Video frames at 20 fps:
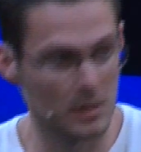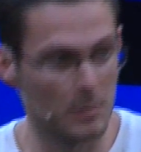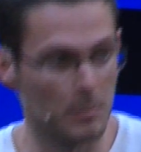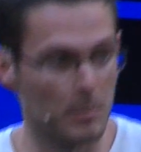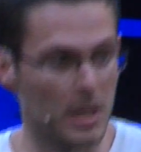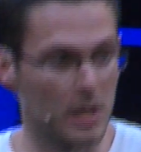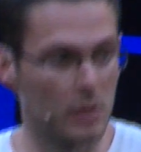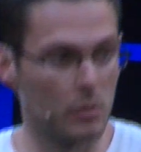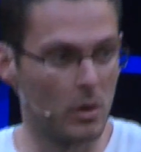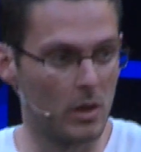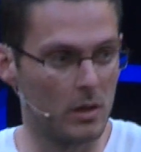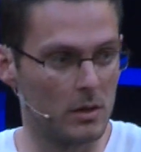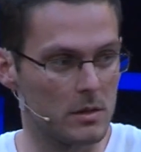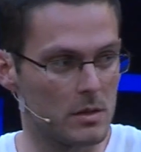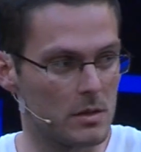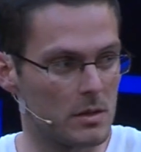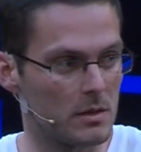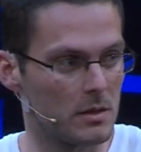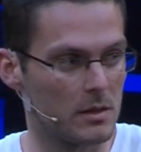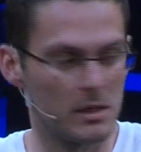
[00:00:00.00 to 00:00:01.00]
mud walls,
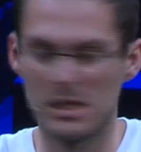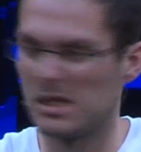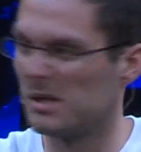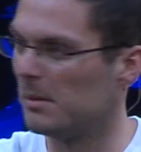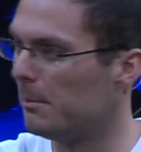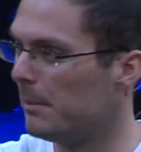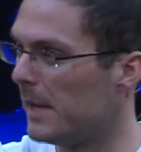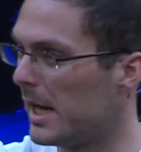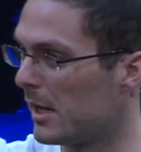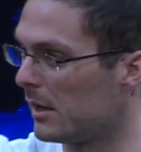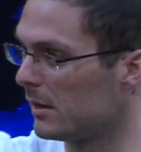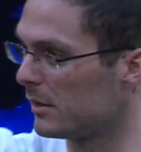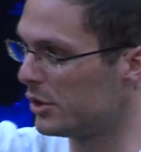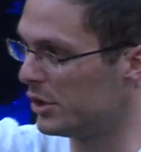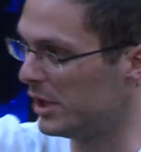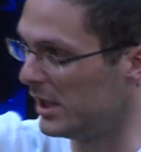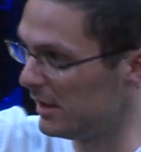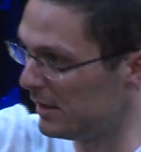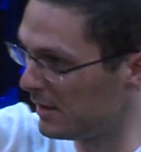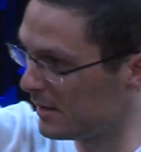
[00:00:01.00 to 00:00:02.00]
metal
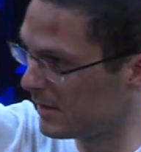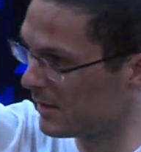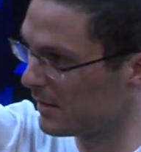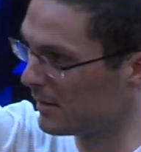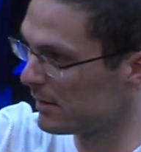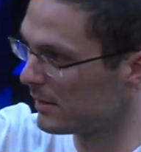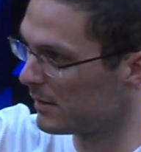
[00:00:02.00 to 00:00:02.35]
sheets.